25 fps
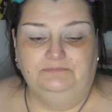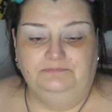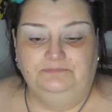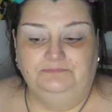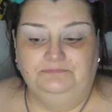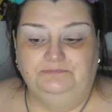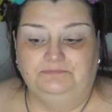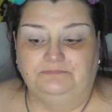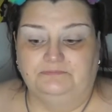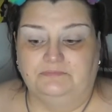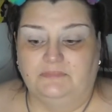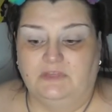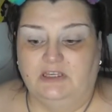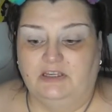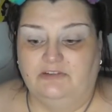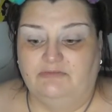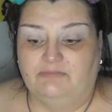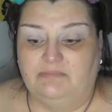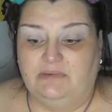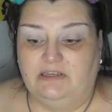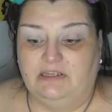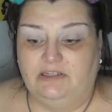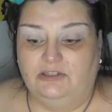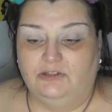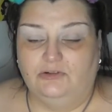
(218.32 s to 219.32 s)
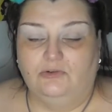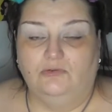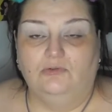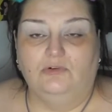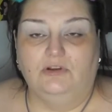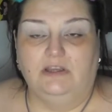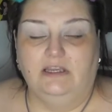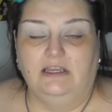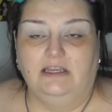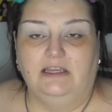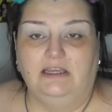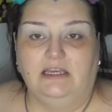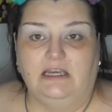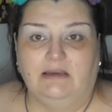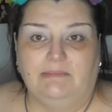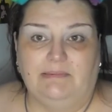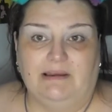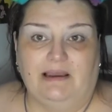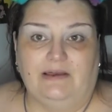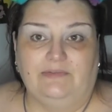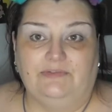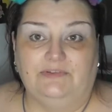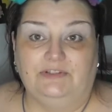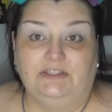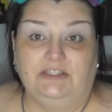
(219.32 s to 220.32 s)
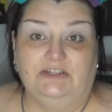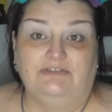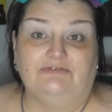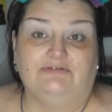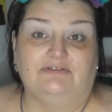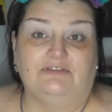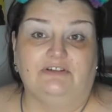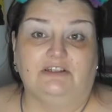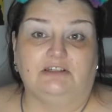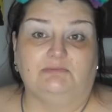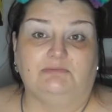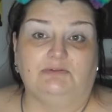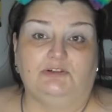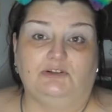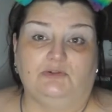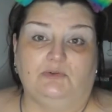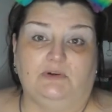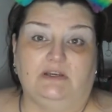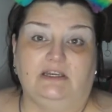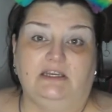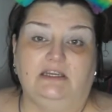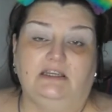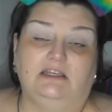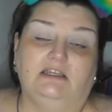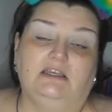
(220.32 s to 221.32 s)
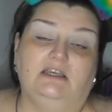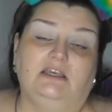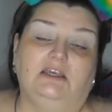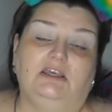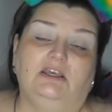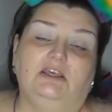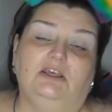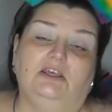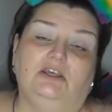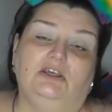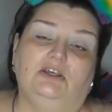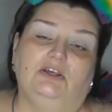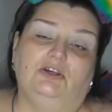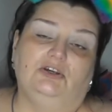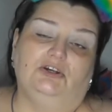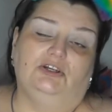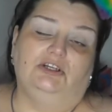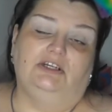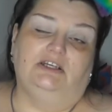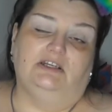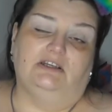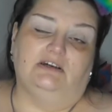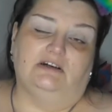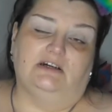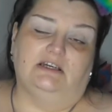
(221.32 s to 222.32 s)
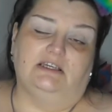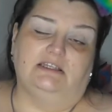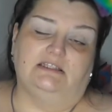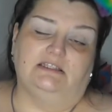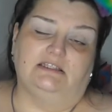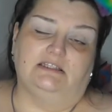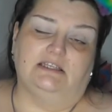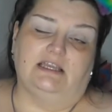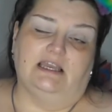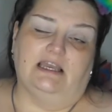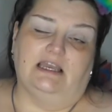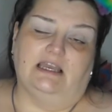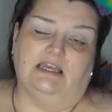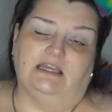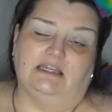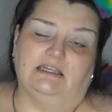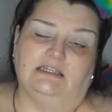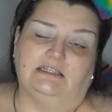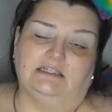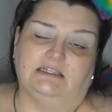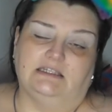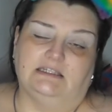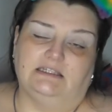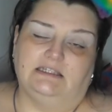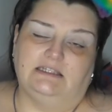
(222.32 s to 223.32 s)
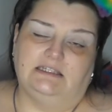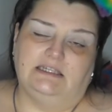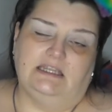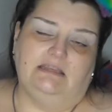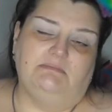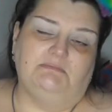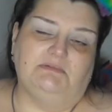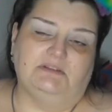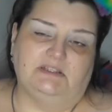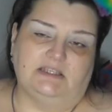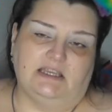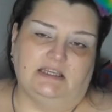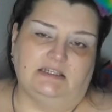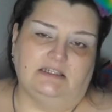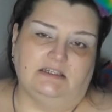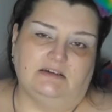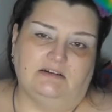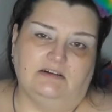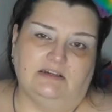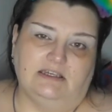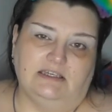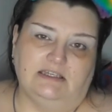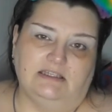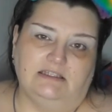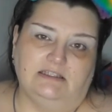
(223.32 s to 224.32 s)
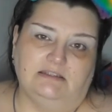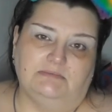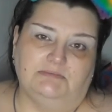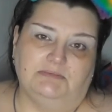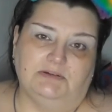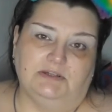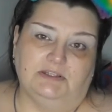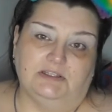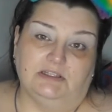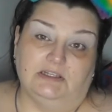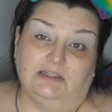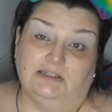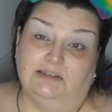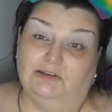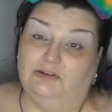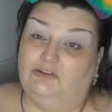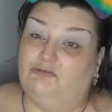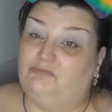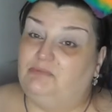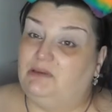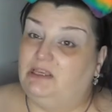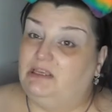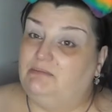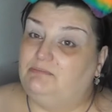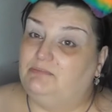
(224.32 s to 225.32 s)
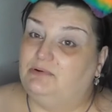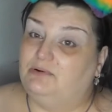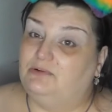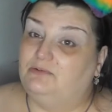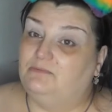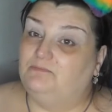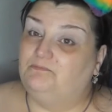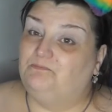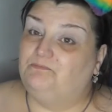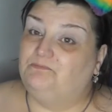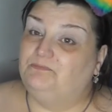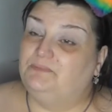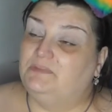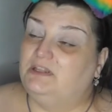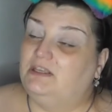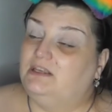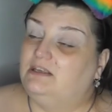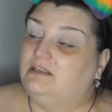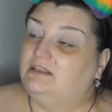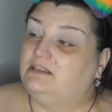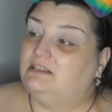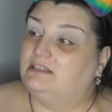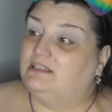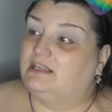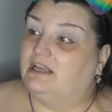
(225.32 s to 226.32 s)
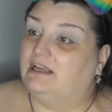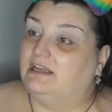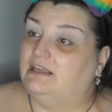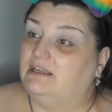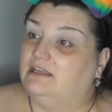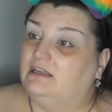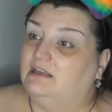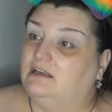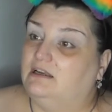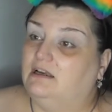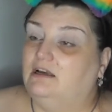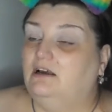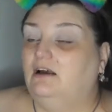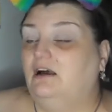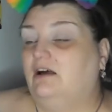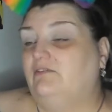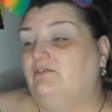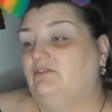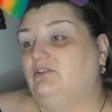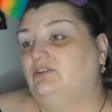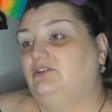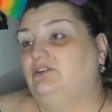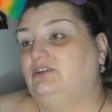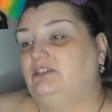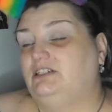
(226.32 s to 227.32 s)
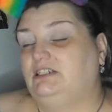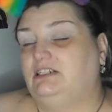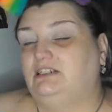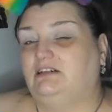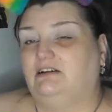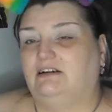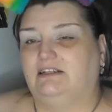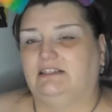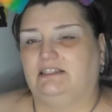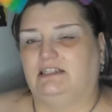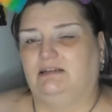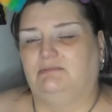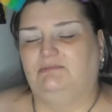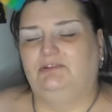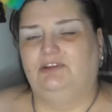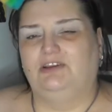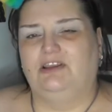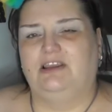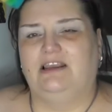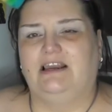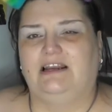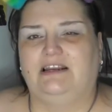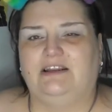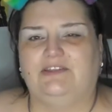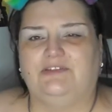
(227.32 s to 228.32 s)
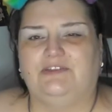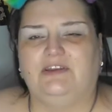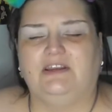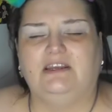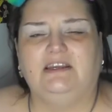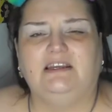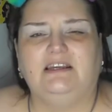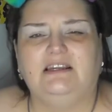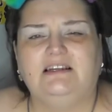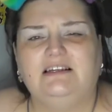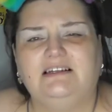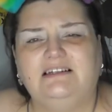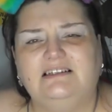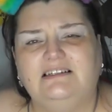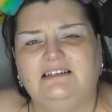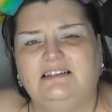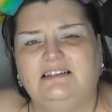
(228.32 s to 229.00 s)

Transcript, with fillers: of me talking about the difference between hooded eyes and deep set eyes because a lot of people say, Oh, I've got hooded eyes, and I'm looking at it thinking,